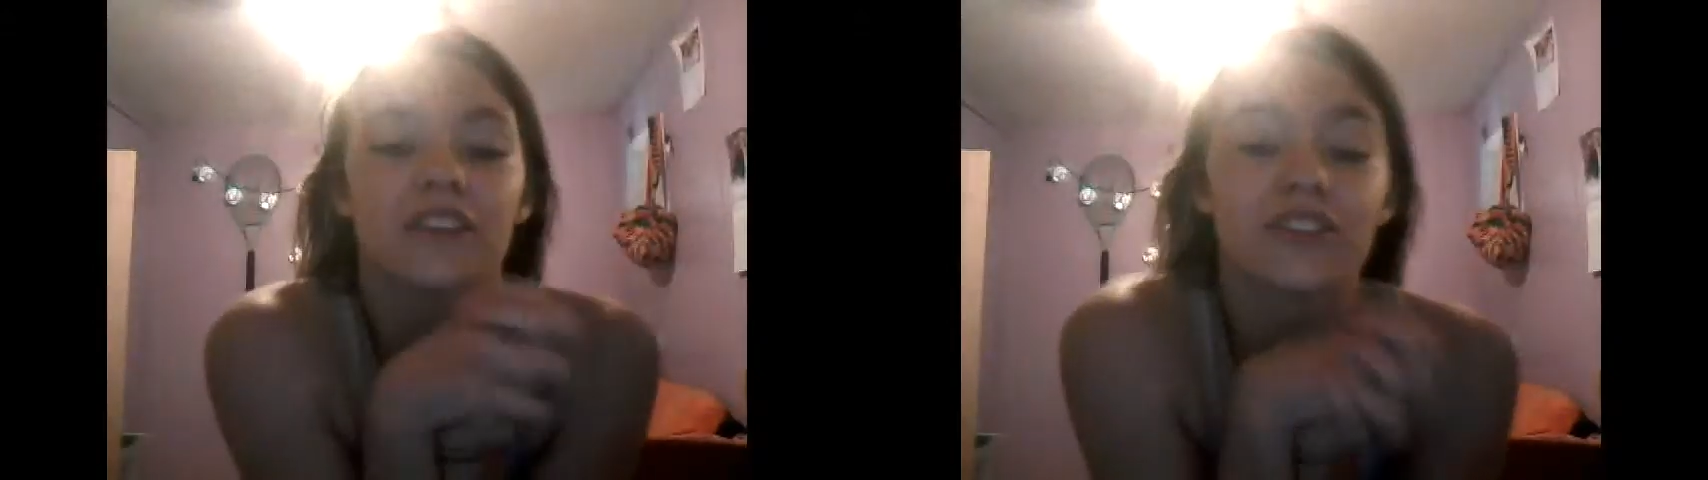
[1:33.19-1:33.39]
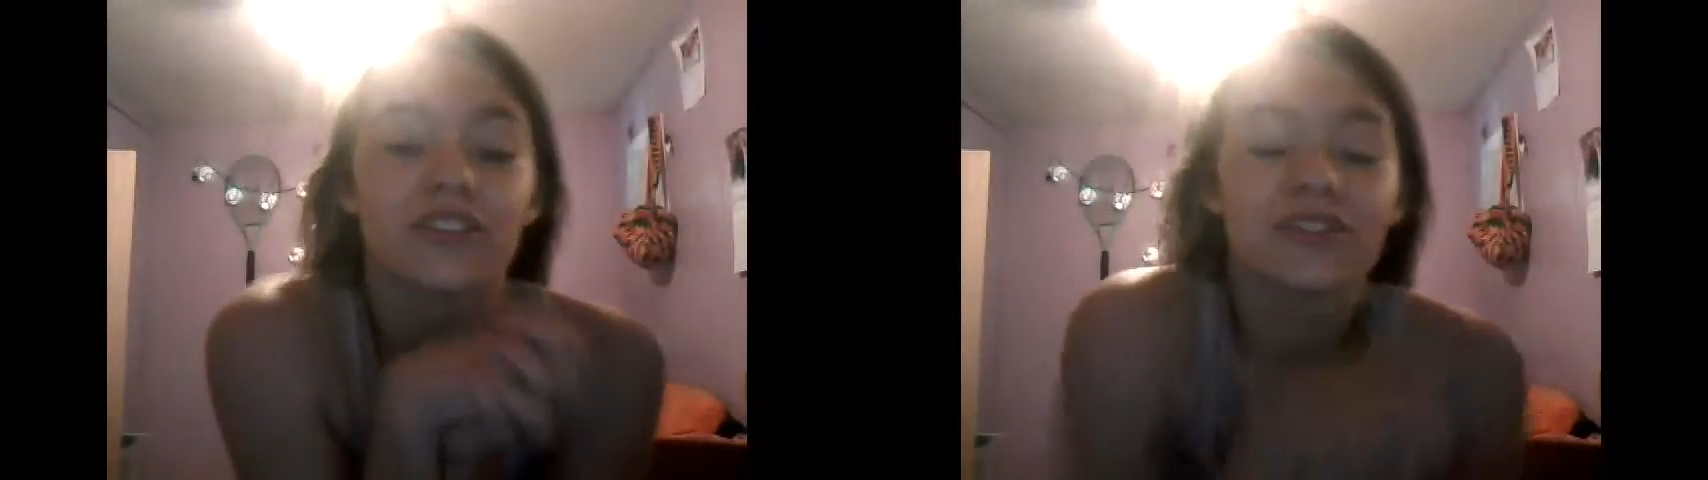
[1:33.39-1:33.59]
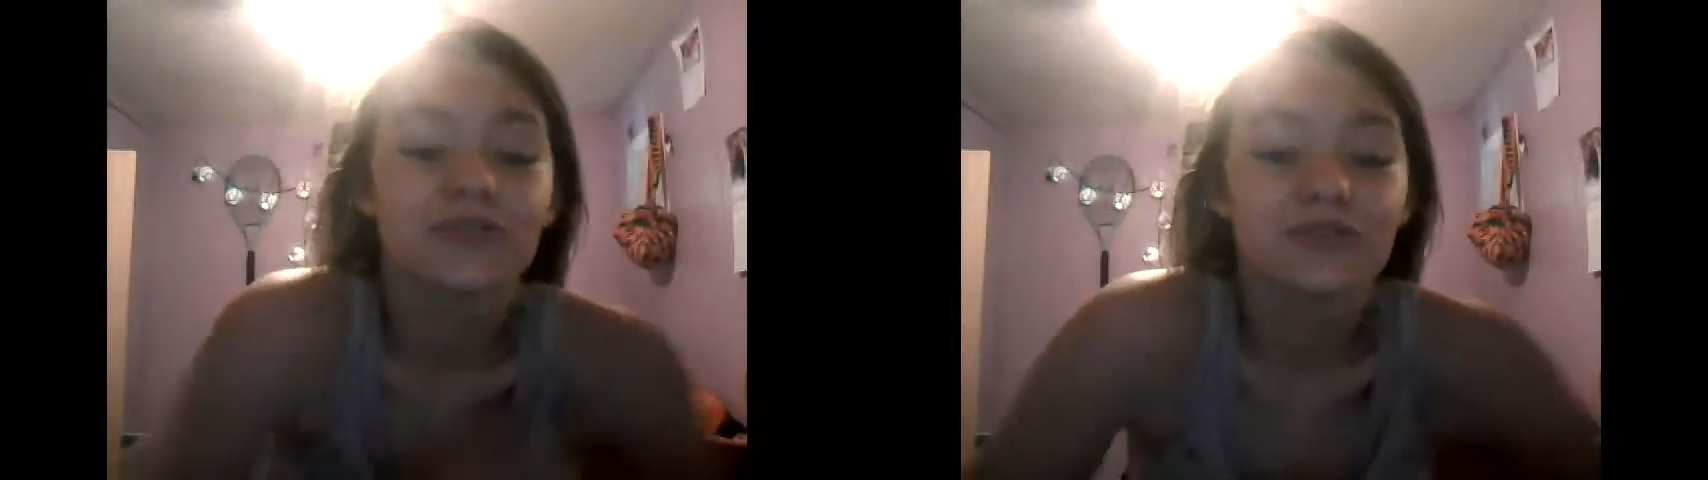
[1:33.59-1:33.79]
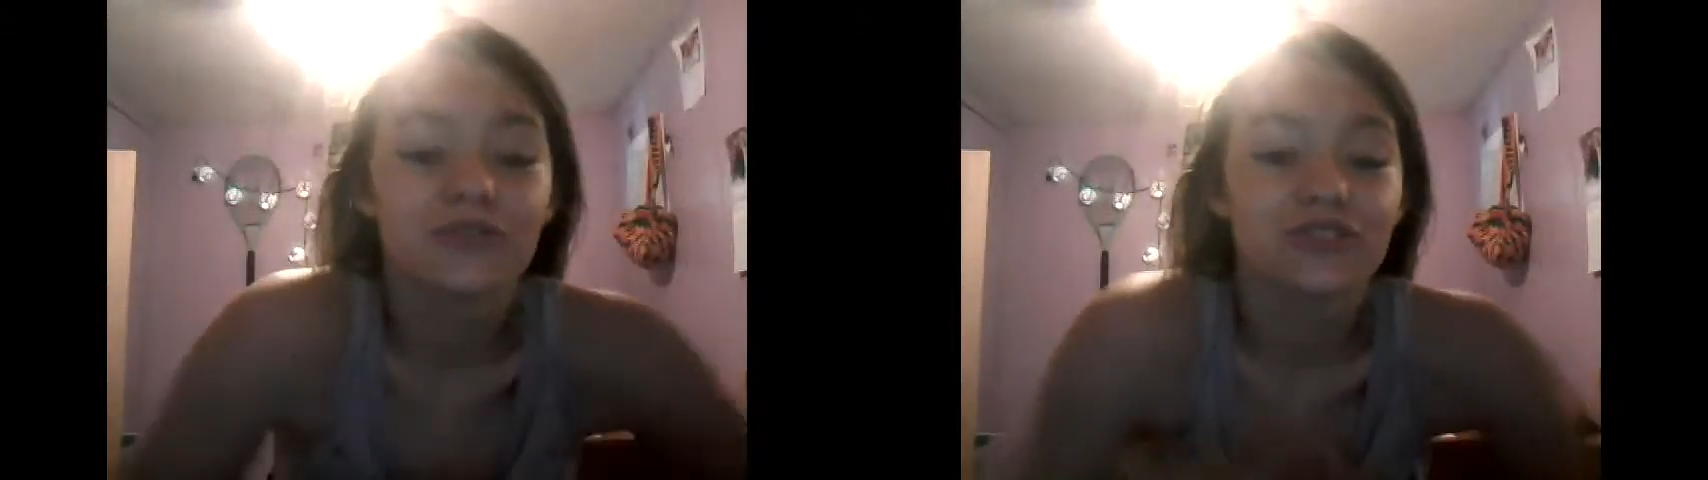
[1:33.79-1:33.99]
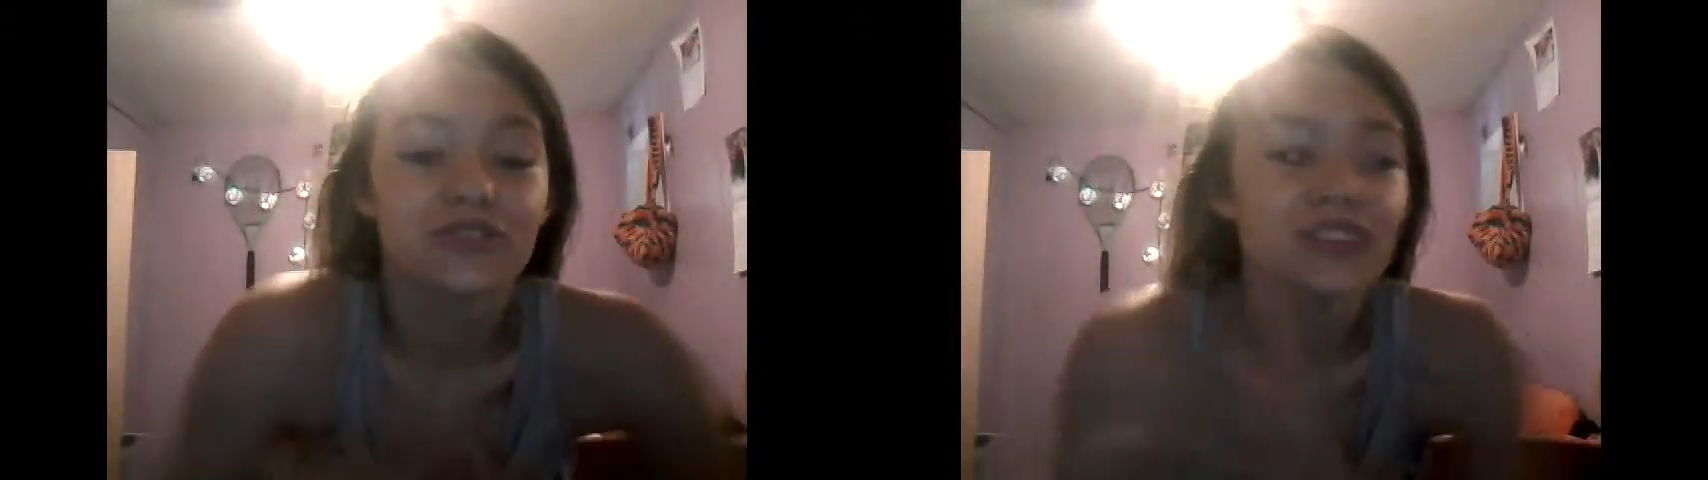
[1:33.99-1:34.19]
The
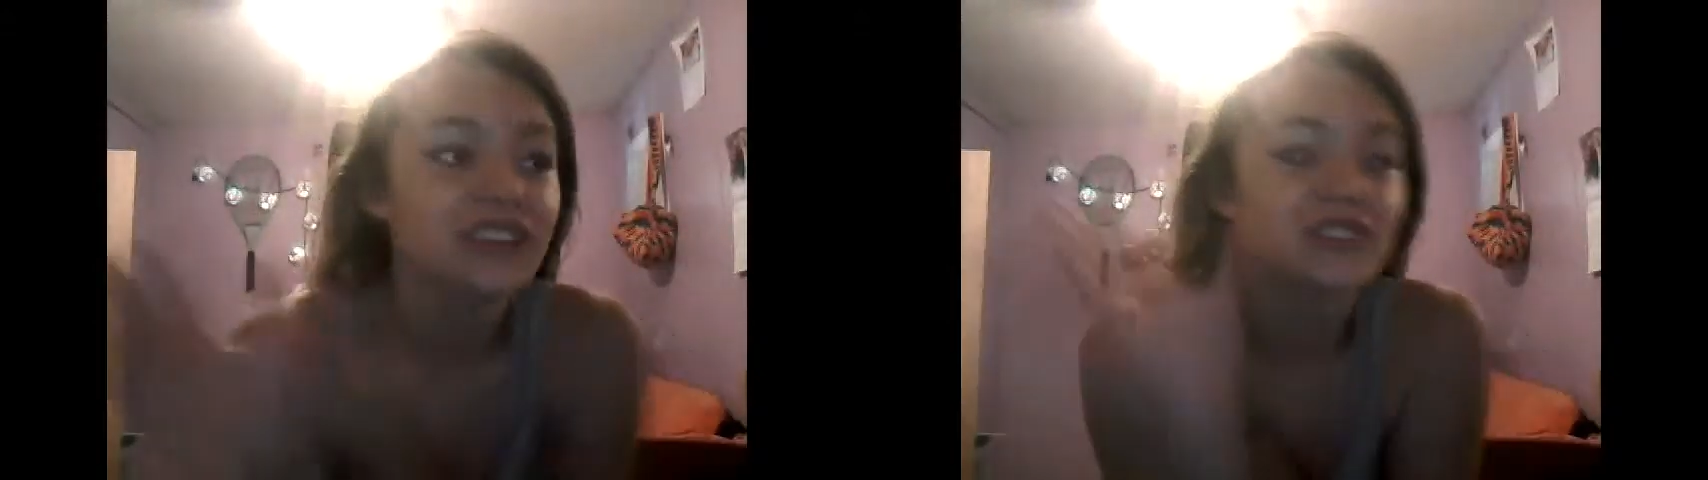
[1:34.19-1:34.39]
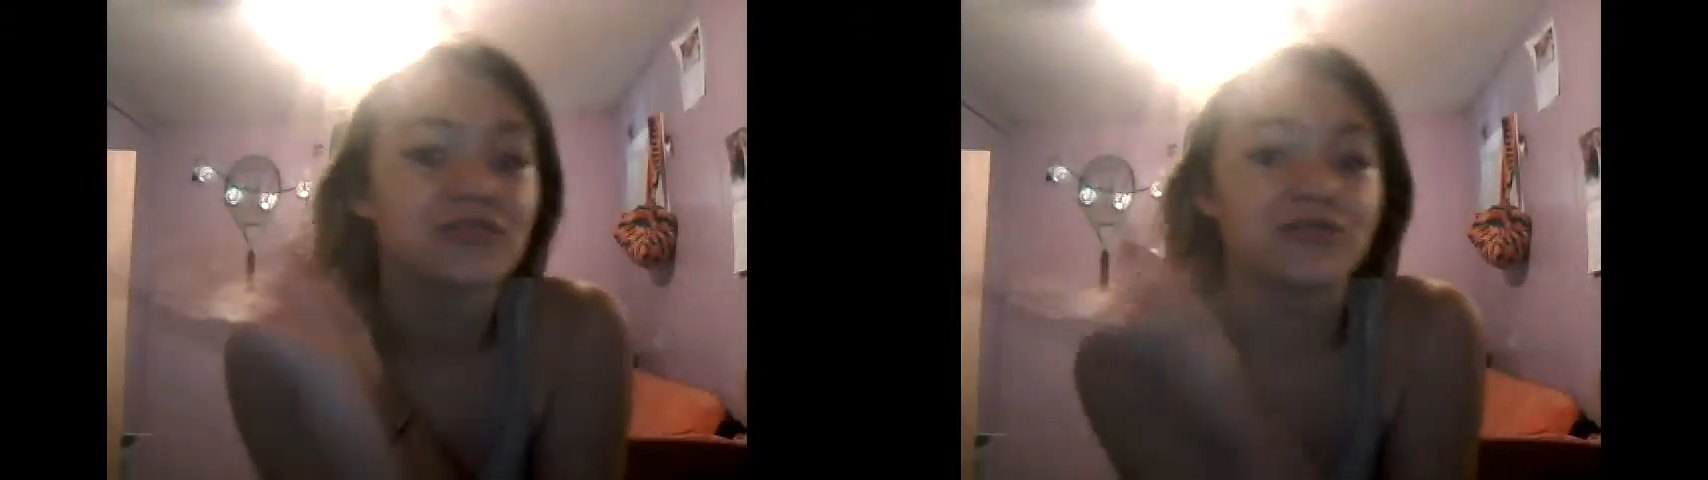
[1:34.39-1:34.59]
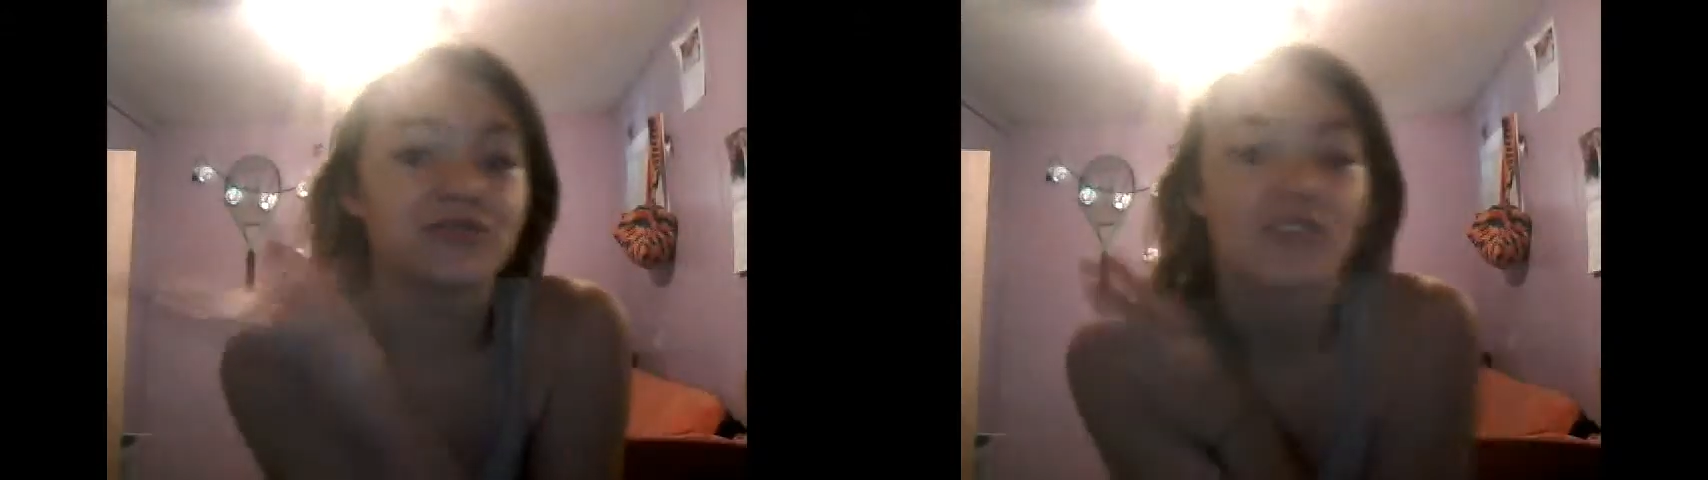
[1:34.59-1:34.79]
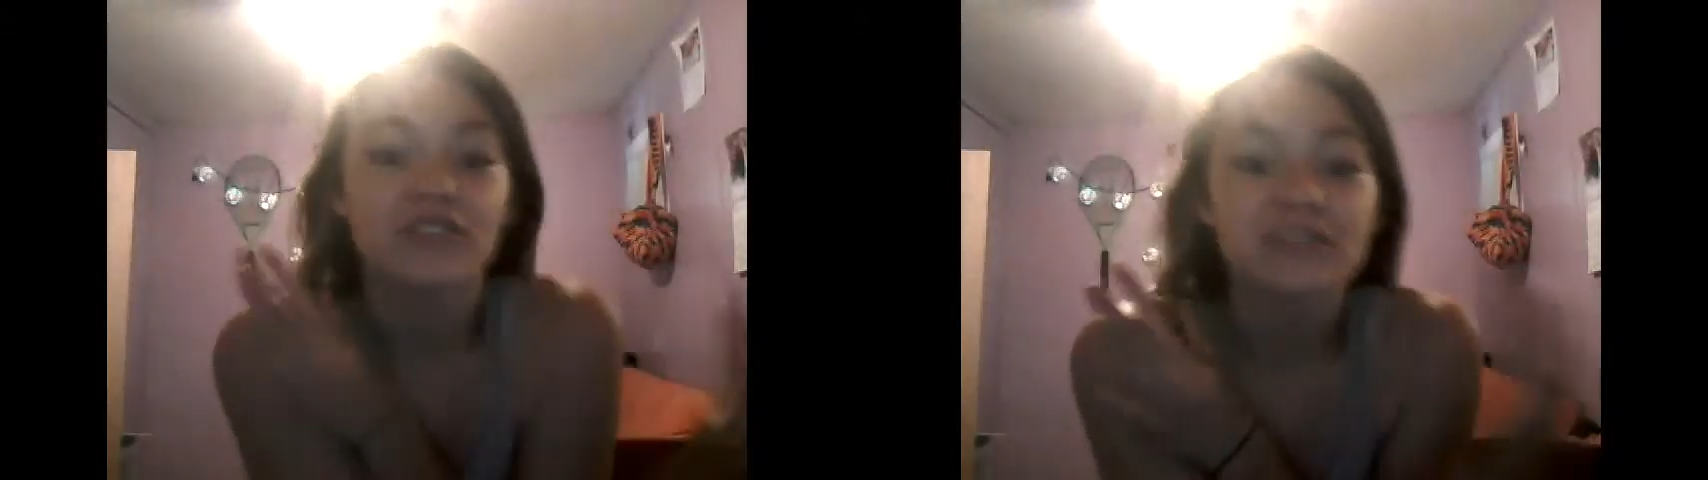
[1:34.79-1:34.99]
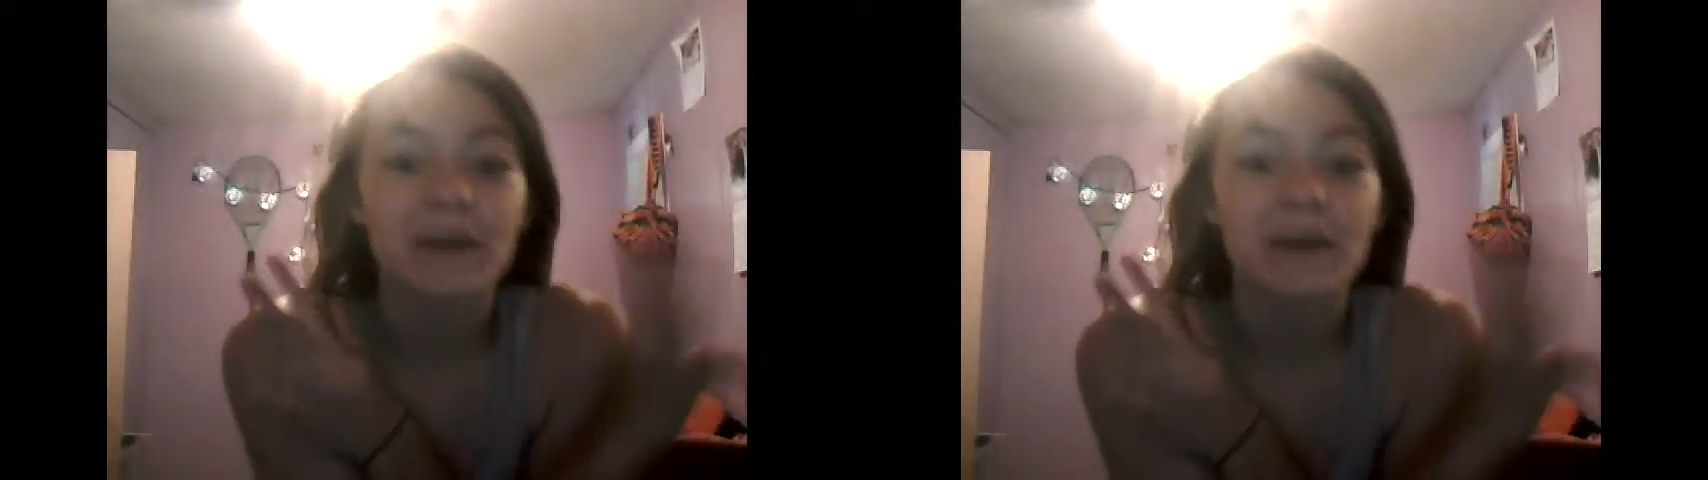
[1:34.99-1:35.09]
farthest